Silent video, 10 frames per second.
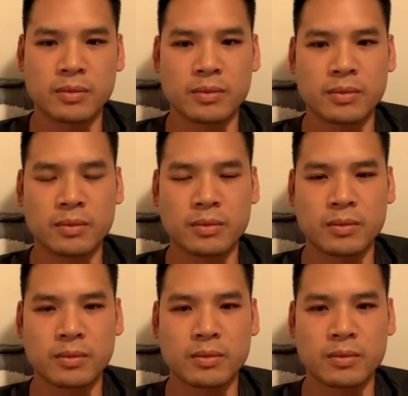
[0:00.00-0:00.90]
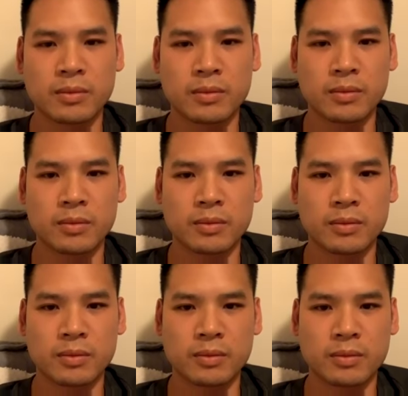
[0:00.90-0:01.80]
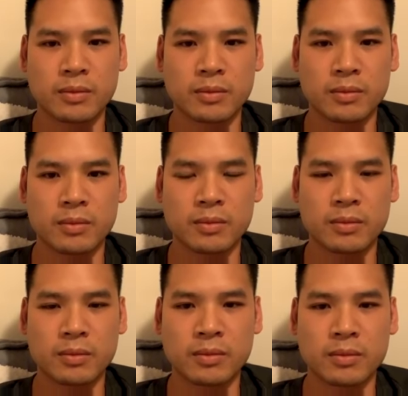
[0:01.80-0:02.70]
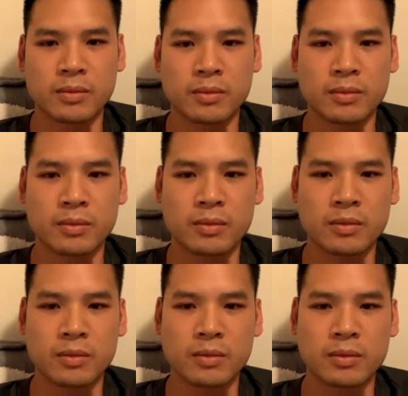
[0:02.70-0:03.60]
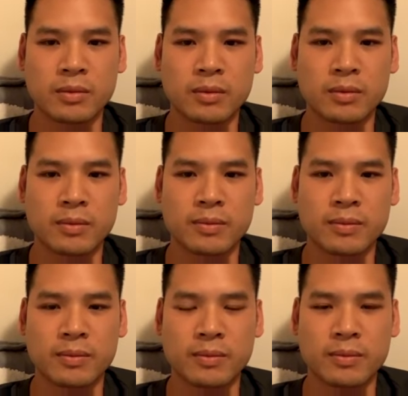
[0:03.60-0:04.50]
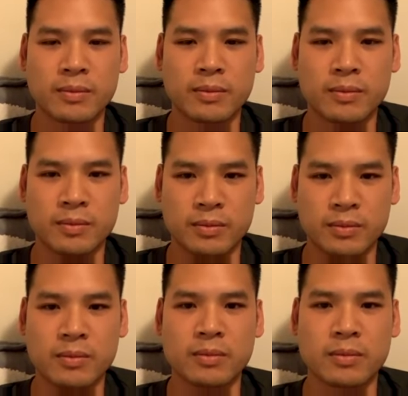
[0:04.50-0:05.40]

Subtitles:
(not speaking)